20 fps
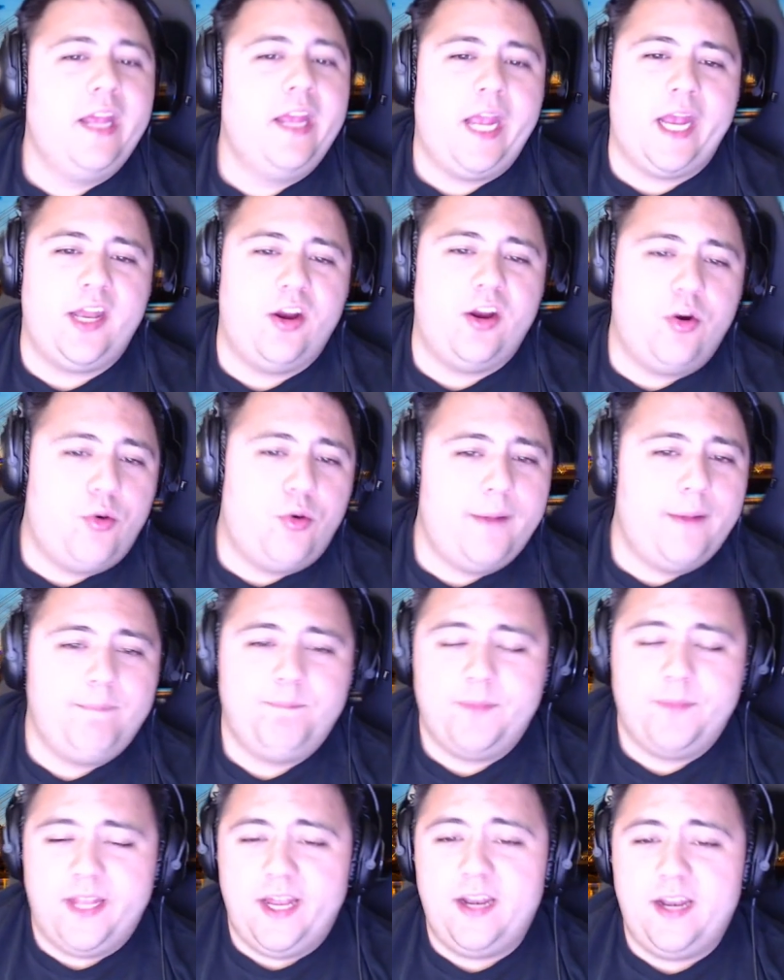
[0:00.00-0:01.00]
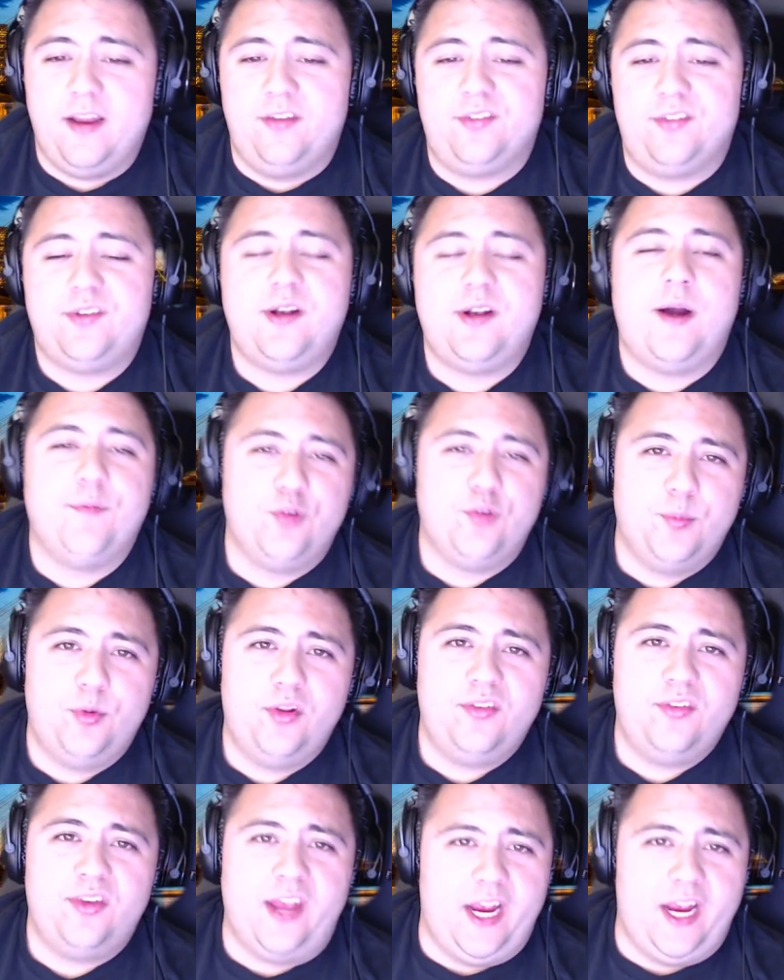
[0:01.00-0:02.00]
And you know what? It is
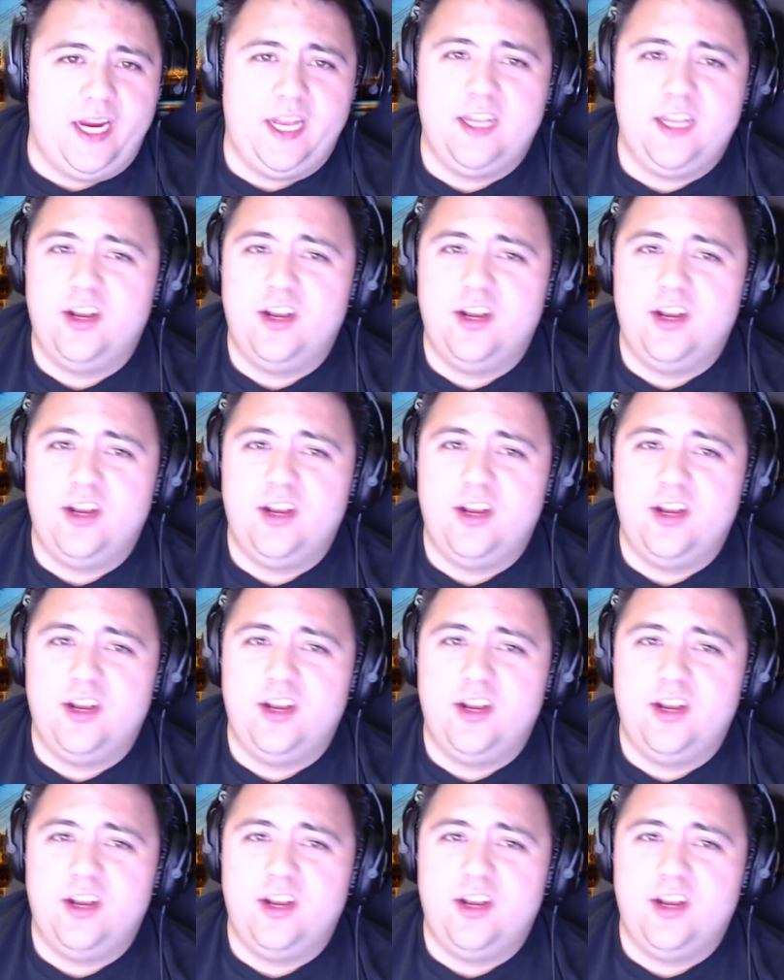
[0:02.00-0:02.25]
comfortable as heck.